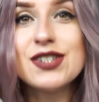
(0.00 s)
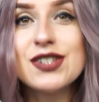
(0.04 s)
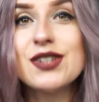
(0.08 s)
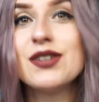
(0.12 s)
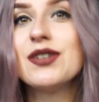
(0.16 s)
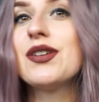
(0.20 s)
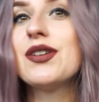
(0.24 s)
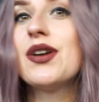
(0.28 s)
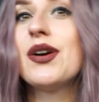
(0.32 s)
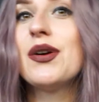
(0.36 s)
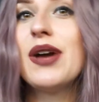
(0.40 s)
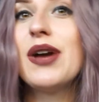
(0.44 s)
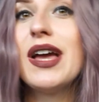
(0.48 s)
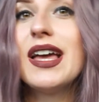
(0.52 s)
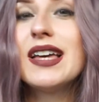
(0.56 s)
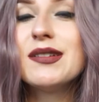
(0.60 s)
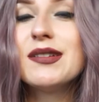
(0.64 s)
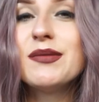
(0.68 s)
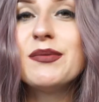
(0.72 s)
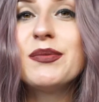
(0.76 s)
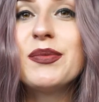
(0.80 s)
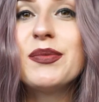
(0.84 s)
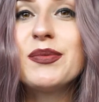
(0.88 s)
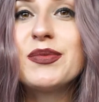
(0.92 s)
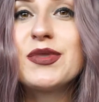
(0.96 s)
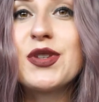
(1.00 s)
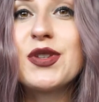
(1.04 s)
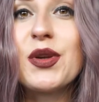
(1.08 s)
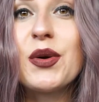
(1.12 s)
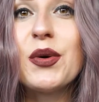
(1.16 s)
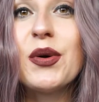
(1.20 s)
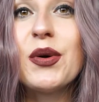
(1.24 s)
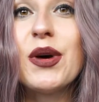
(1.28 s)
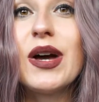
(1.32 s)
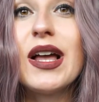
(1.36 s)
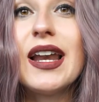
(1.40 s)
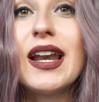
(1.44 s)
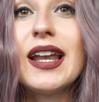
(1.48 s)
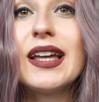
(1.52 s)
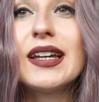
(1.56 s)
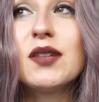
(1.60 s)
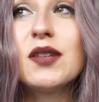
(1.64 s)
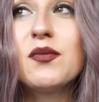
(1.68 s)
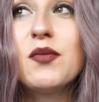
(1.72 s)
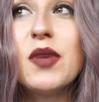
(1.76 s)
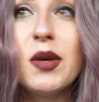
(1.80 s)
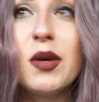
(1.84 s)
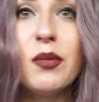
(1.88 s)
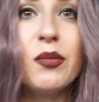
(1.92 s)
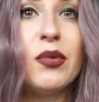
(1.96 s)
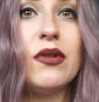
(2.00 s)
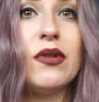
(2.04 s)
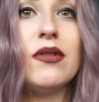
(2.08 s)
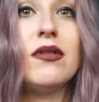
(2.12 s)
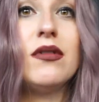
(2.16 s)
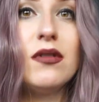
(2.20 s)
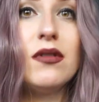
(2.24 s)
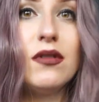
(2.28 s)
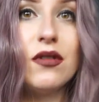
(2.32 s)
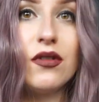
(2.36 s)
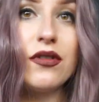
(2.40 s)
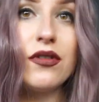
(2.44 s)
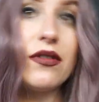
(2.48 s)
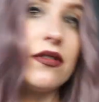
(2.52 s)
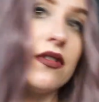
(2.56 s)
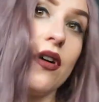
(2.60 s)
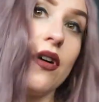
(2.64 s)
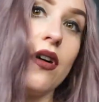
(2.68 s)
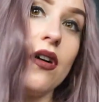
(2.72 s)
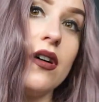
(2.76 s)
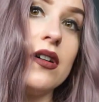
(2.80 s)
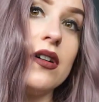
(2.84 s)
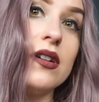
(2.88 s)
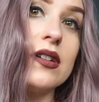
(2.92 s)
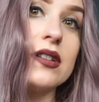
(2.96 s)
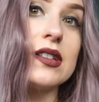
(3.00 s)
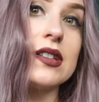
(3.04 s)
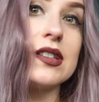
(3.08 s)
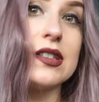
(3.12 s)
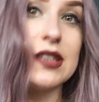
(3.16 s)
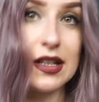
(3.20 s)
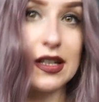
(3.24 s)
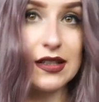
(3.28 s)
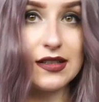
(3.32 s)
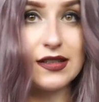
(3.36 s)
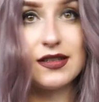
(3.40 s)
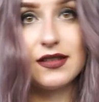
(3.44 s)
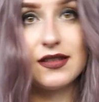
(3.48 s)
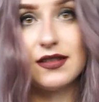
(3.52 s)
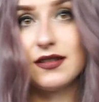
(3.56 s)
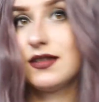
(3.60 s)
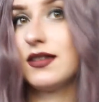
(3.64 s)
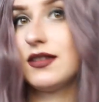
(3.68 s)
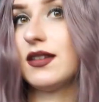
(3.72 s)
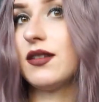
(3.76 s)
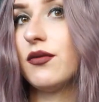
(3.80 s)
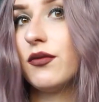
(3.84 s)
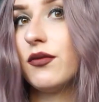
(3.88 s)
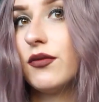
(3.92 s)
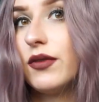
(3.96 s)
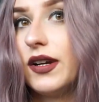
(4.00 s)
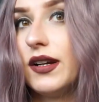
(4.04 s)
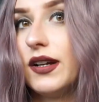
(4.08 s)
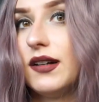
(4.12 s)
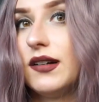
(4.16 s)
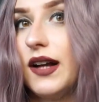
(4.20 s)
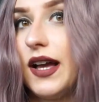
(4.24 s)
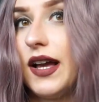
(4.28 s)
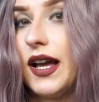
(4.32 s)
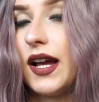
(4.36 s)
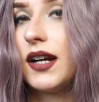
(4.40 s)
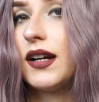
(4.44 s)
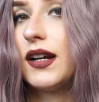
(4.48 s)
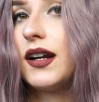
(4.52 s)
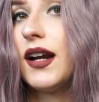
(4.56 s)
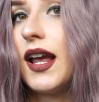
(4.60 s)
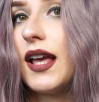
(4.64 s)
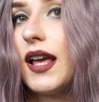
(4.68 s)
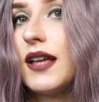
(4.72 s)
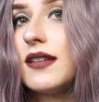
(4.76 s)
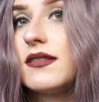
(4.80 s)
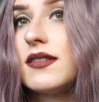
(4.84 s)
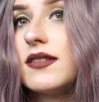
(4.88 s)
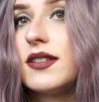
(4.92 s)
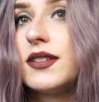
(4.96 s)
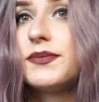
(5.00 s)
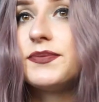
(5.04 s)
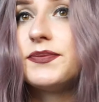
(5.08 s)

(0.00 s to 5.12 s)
you know and so like people thought that's the real hair and